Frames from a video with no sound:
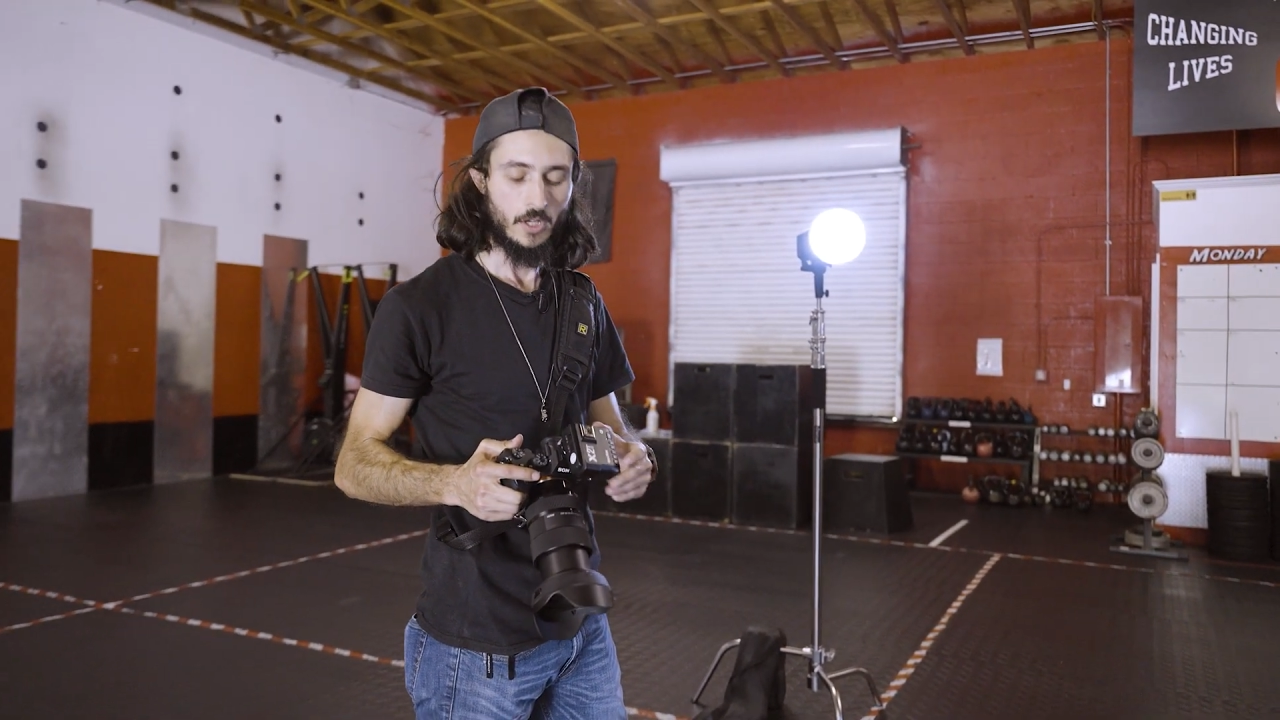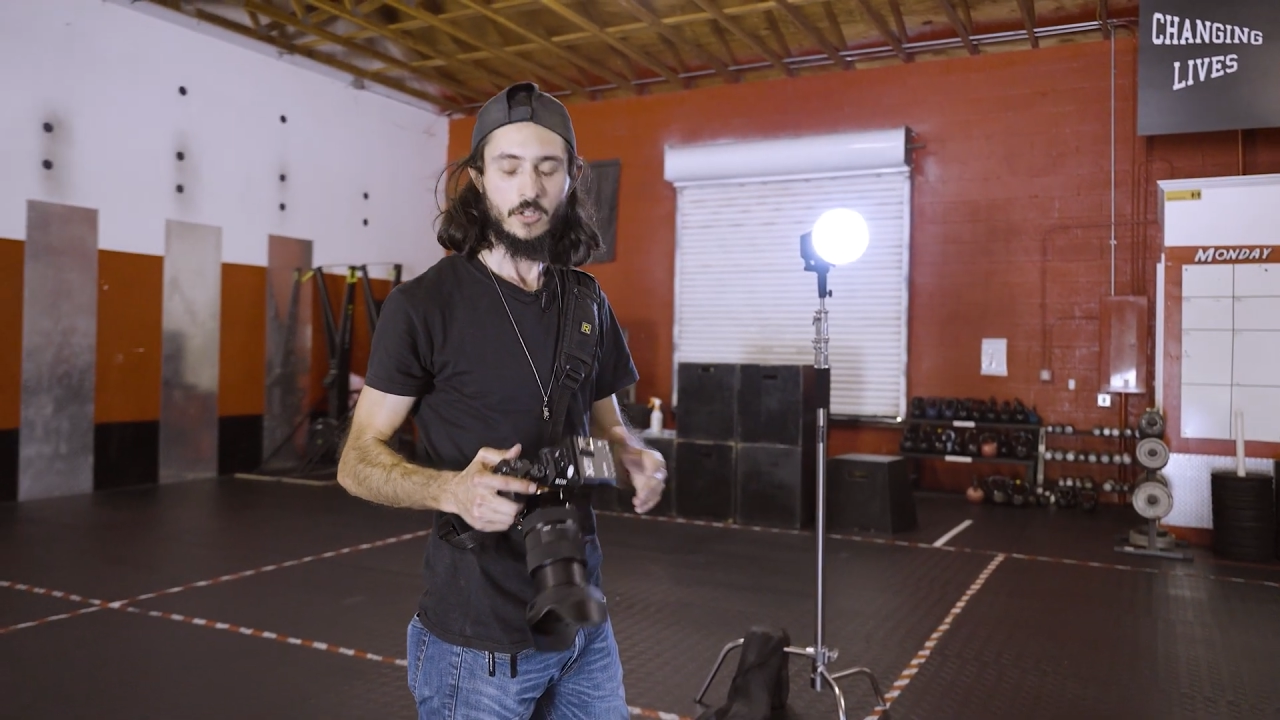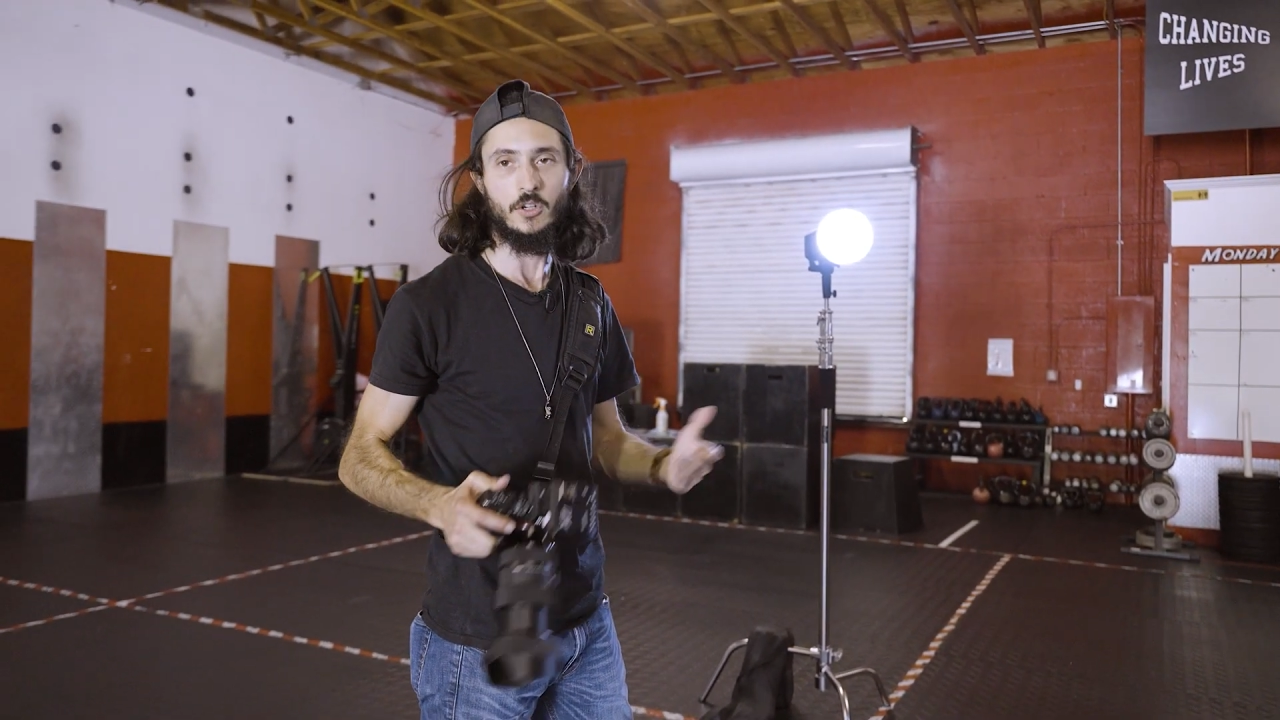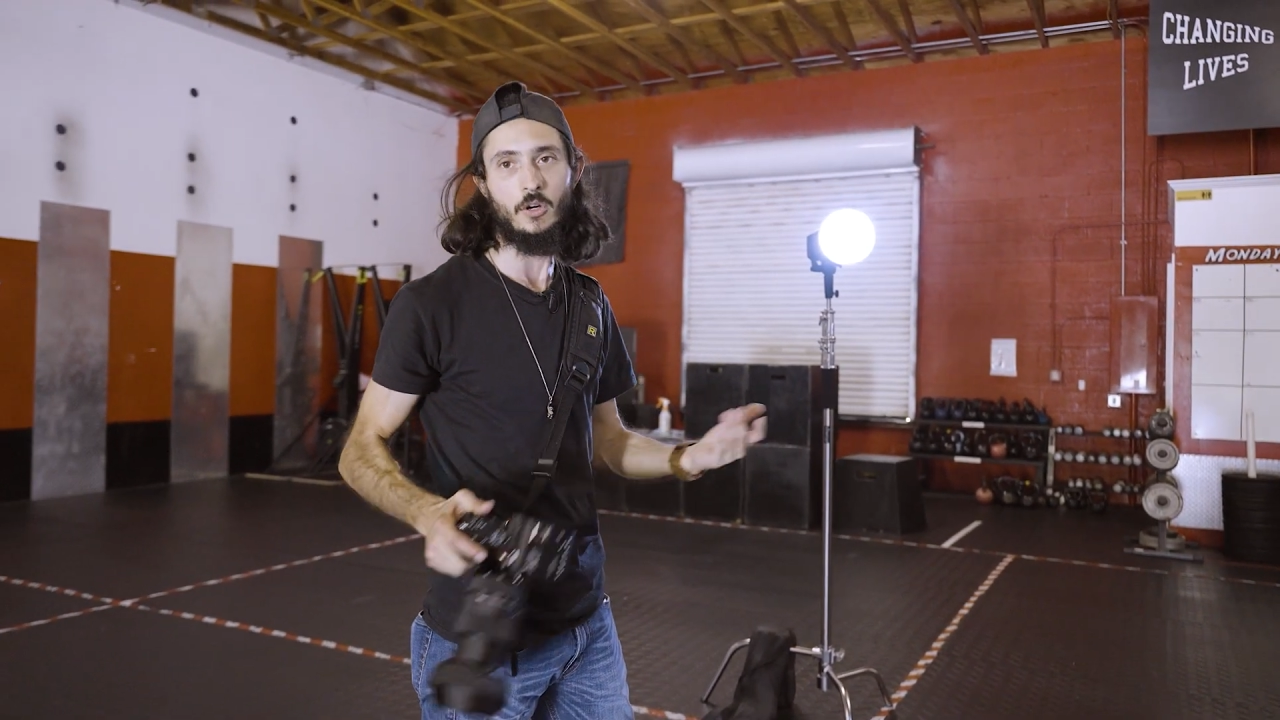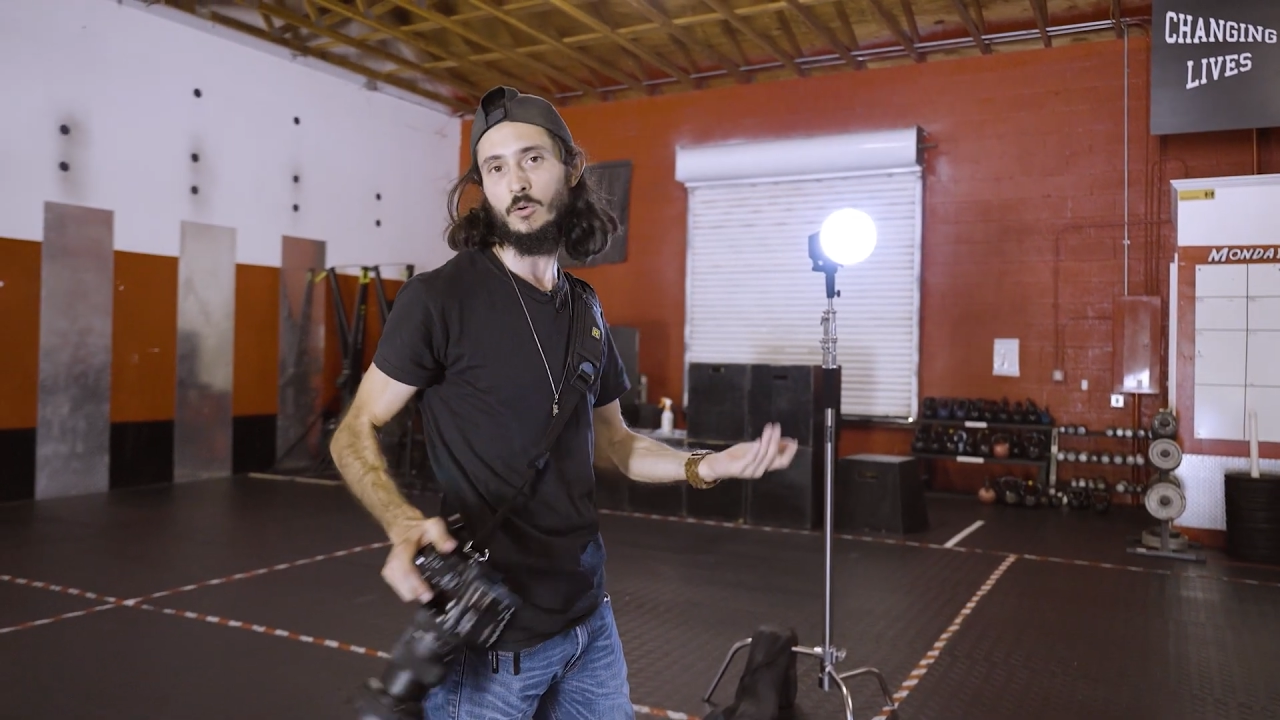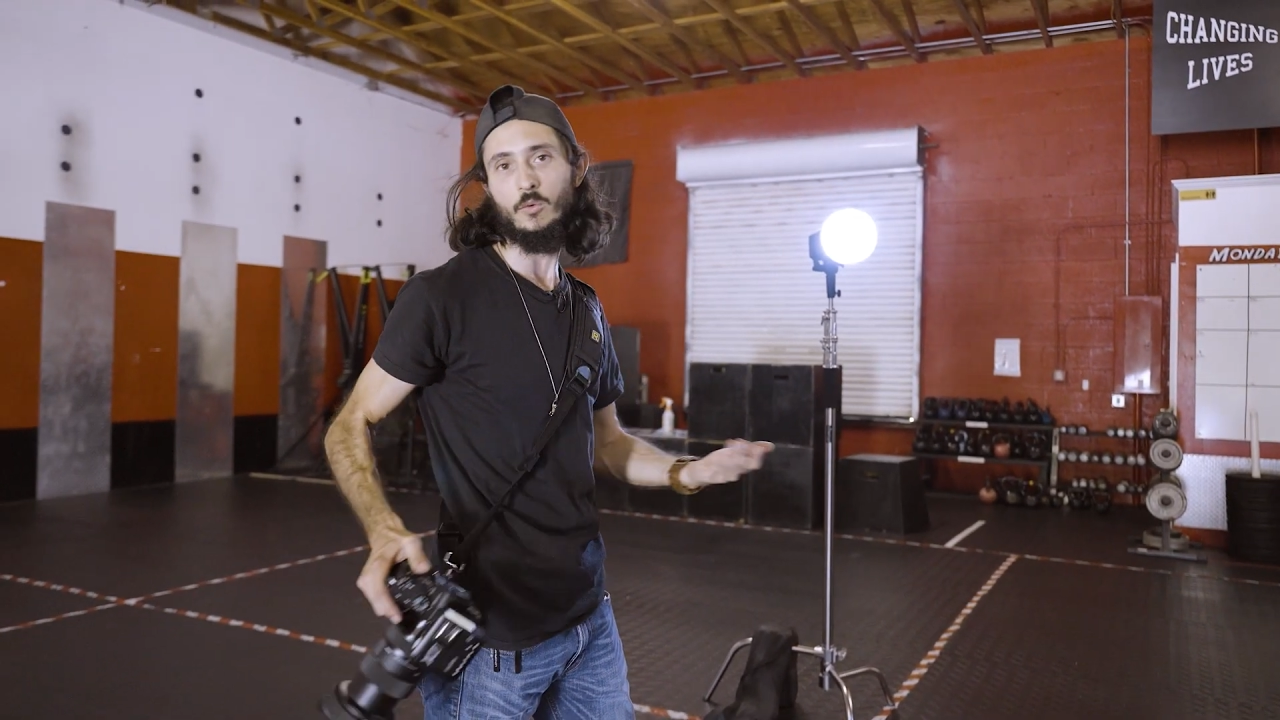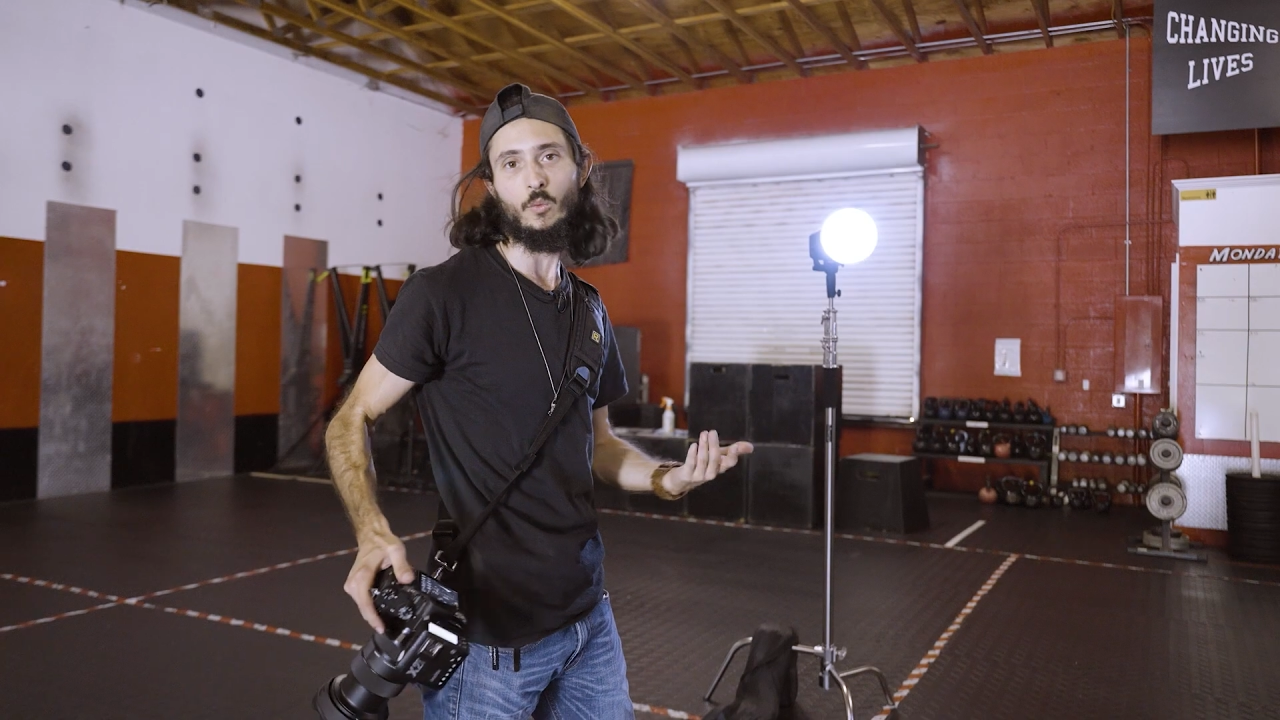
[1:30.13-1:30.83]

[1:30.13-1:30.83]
so